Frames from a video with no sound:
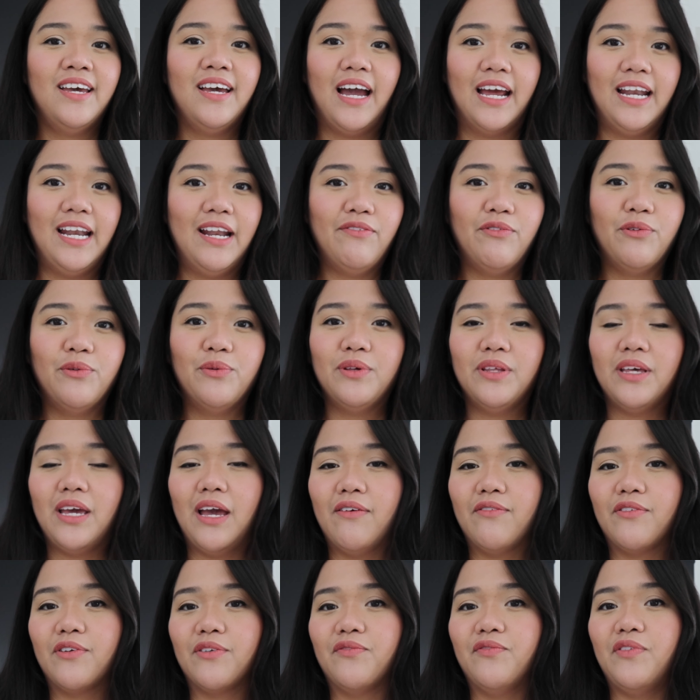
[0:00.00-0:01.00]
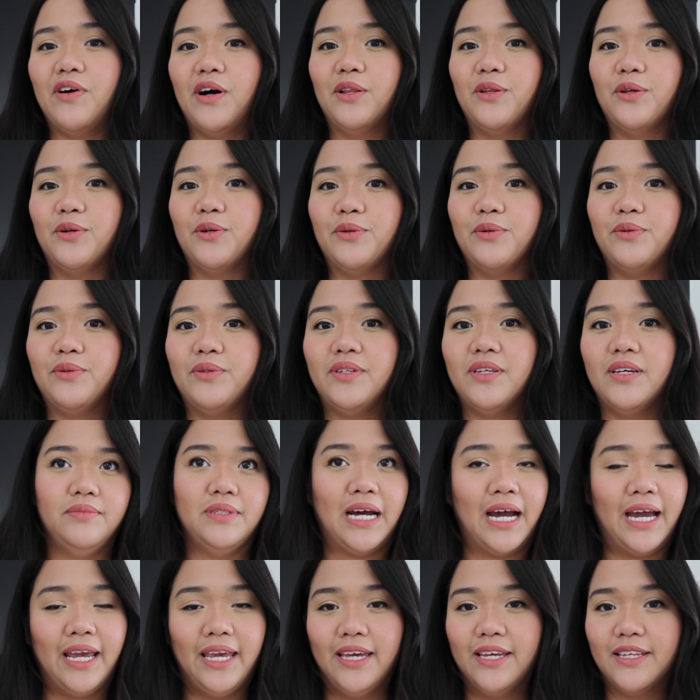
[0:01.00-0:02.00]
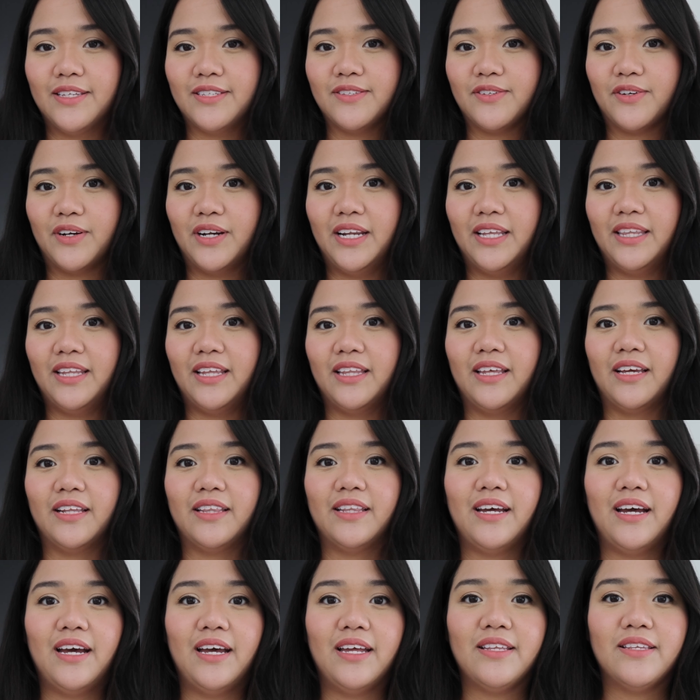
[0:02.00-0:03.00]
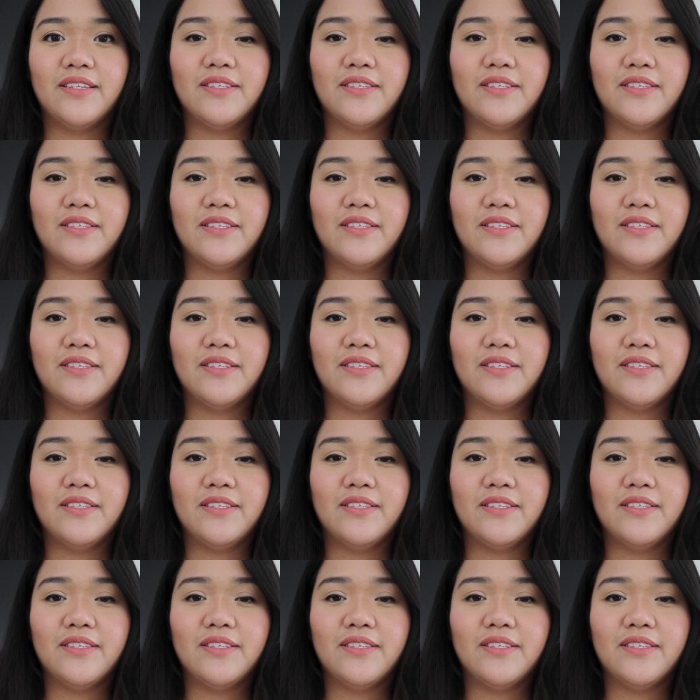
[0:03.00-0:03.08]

I never really ever followed diets or anything like that,